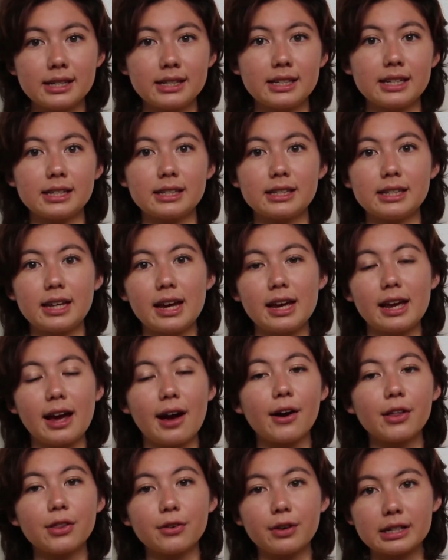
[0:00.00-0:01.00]
dictate
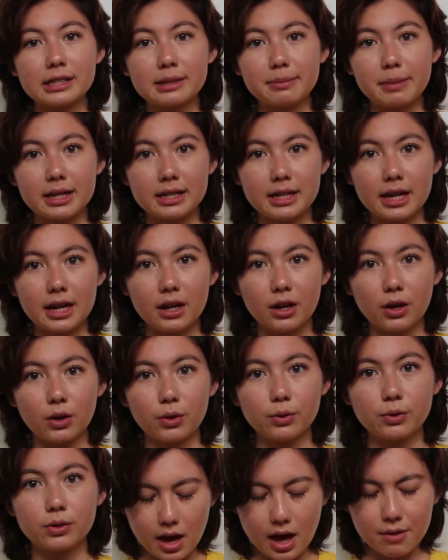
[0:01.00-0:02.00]
how the rest of my day
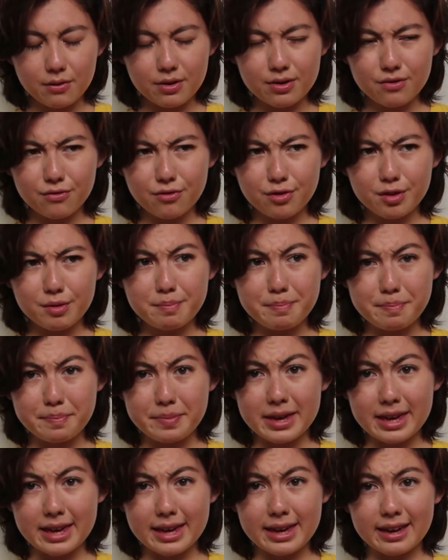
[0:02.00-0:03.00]
goes. I went from
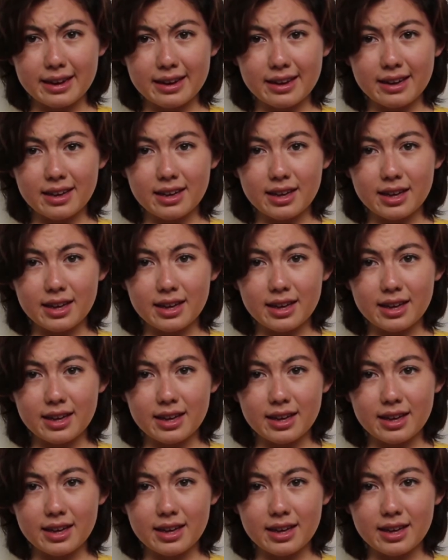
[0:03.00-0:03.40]
being